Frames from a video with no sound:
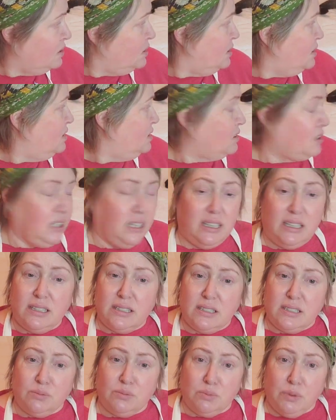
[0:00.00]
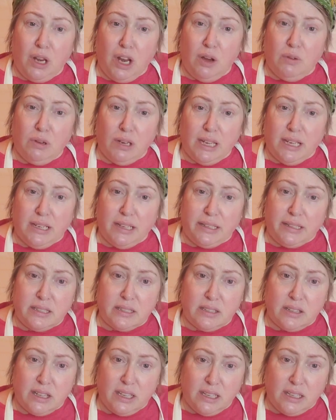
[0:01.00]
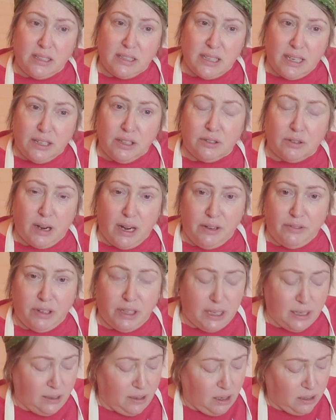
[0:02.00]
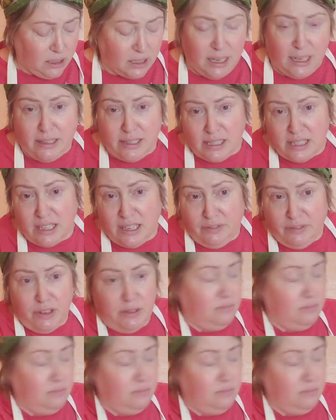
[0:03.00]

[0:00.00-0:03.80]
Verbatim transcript: These will only eat things in gravy. I can let her sniff it.